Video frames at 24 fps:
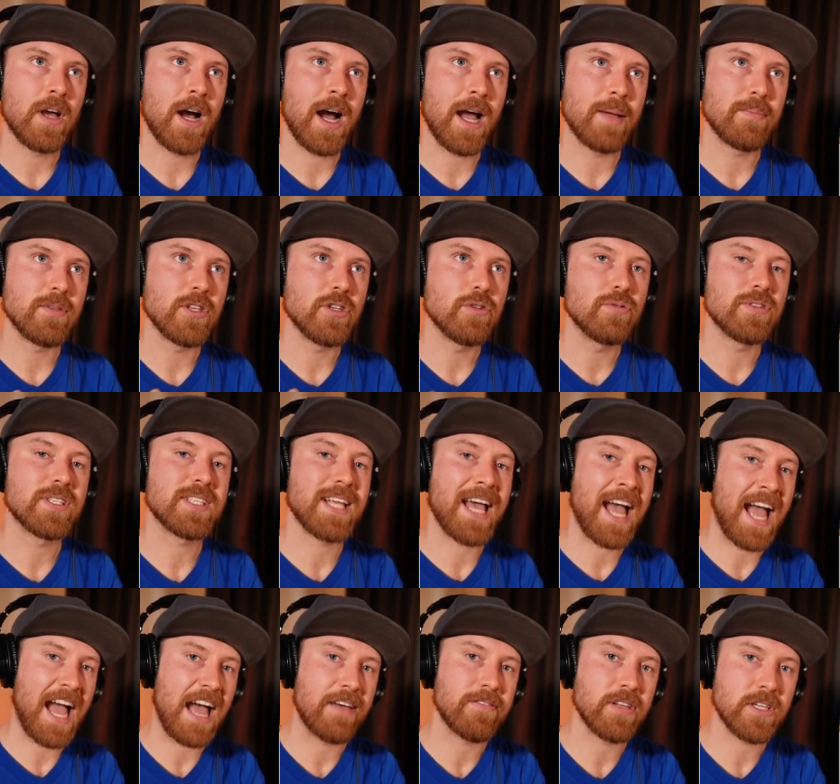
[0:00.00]
I'm used to
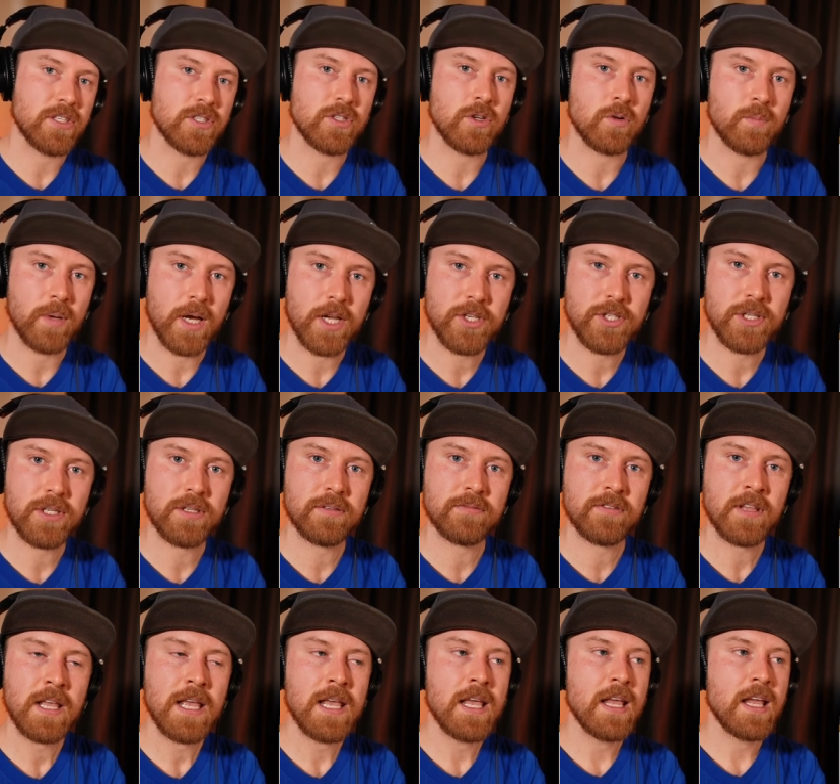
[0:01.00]
having so much
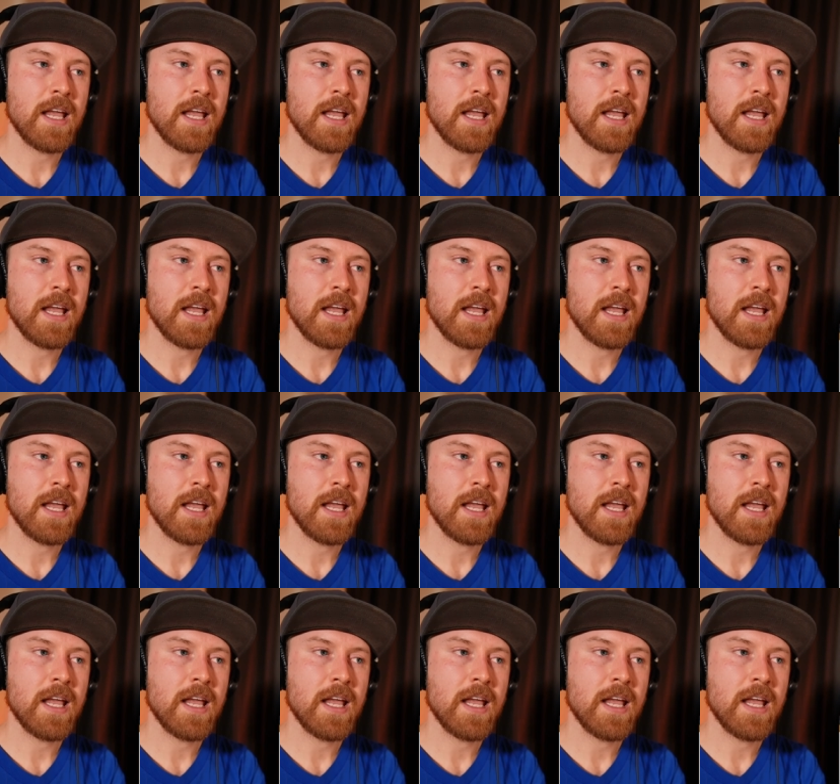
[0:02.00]
of.